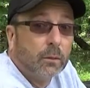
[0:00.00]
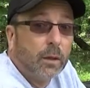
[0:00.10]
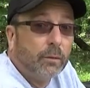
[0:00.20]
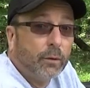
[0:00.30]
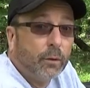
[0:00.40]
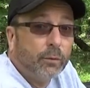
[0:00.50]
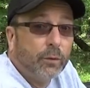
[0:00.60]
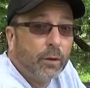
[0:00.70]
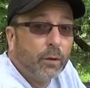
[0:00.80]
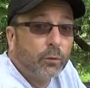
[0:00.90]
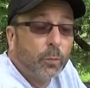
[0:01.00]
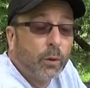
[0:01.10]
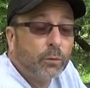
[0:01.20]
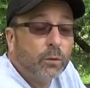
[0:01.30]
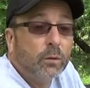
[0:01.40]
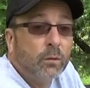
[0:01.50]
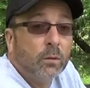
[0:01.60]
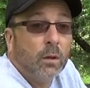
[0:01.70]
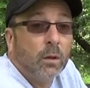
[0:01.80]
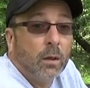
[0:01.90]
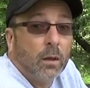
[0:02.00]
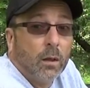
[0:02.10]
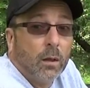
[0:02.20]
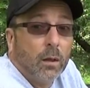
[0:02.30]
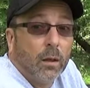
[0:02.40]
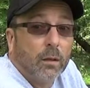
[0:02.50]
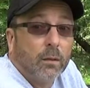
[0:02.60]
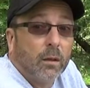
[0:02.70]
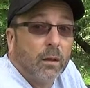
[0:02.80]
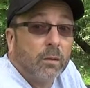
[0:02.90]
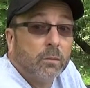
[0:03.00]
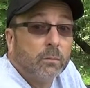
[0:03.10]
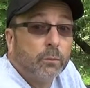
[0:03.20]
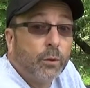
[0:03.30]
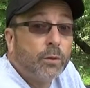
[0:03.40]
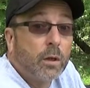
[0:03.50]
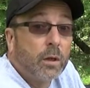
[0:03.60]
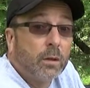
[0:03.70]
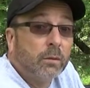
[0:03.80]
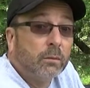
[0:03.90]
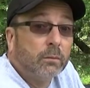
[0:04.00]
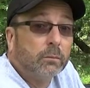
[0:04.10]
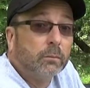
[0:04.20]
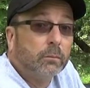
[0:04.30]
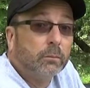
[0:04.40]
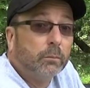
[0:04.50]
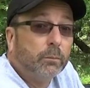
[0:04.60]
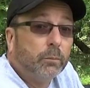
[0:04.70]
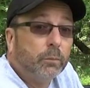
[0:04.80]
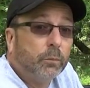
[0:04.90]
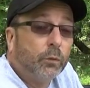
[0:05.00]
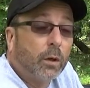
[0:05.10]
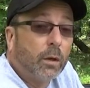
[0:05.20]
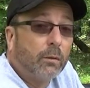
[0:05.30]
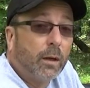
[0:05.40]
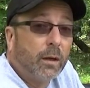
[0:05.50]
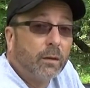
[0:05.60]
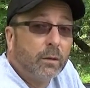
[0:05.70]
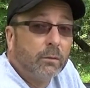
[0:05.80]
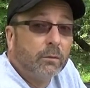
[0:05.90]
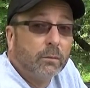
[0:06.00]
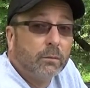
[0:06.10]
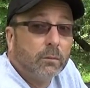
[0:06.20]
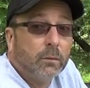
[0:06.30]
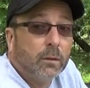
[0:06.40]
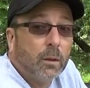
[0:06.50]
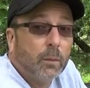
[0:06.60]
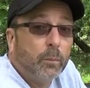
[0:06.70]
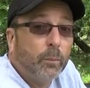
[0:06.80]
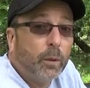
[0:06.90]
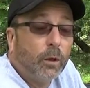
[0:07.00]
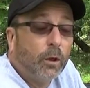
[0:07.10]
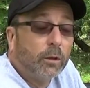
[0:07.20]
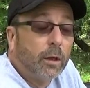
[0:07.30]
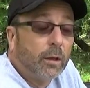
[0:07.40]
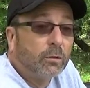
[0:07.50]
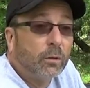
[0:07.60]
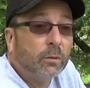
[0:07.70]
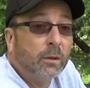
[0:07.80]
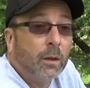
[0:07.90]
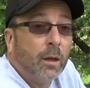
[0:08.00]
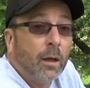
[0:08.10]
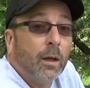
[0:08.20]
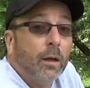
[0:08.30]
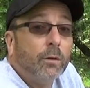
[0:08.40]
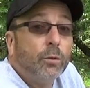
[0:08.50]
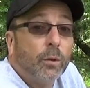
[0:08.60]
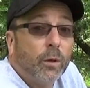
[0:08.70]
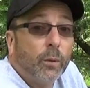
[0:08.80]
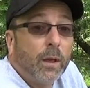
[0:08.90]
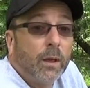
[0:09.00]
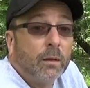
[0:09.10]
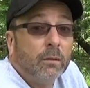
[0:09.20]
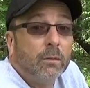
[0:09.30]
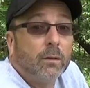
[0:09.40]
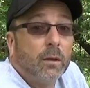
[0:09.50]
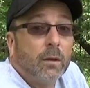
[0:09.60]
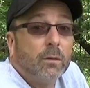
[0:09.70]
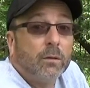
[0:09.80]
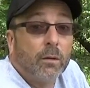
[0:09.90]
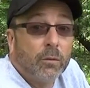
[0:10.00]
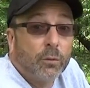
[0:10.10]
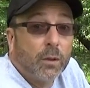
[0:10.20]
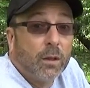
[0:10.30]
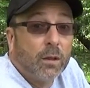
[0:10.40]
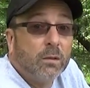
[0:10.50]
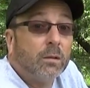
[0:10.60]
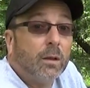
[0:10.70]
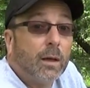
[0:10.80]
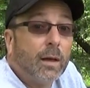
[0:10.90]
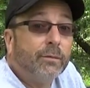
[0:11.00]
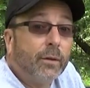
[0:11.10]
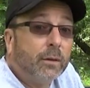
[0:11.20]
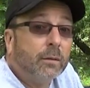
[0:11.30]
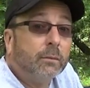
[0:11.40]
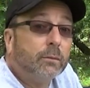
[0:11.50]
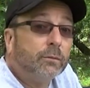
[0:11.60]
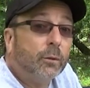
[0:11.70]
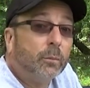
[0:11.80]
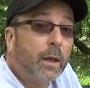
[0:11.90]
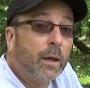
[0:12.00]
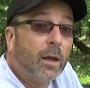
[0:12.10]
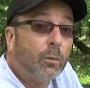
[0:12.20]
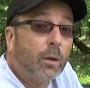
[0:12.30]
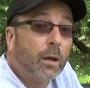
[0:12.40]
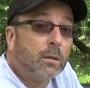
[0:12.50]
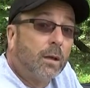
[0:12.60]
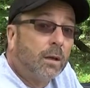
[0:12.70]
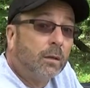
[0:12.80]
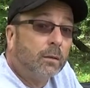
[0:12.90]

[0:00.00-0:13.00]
whenever a new video is posted. And uh, appreciate you sticking around and being along today. So enjoy your weekend. Seven threes. Have fun from NA1SA